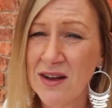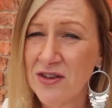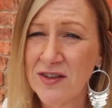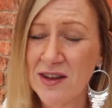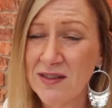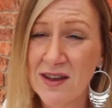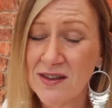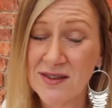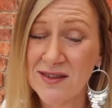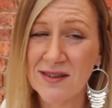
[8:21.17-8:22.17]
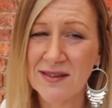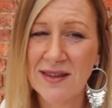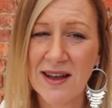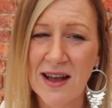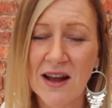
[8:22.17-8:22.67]
I just think that's
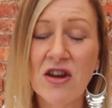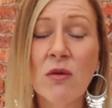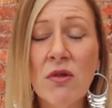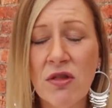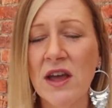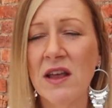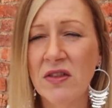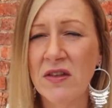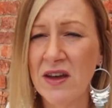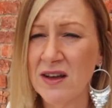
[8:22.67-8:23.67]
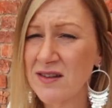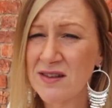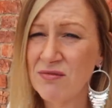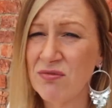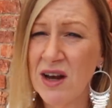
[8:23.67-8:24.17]
that I don't think that
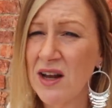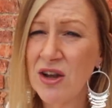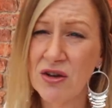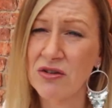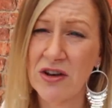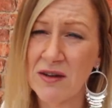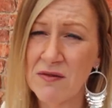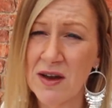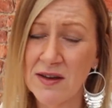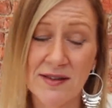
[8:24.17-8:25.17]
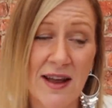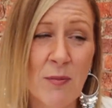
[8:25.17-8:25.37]
that's really good advice.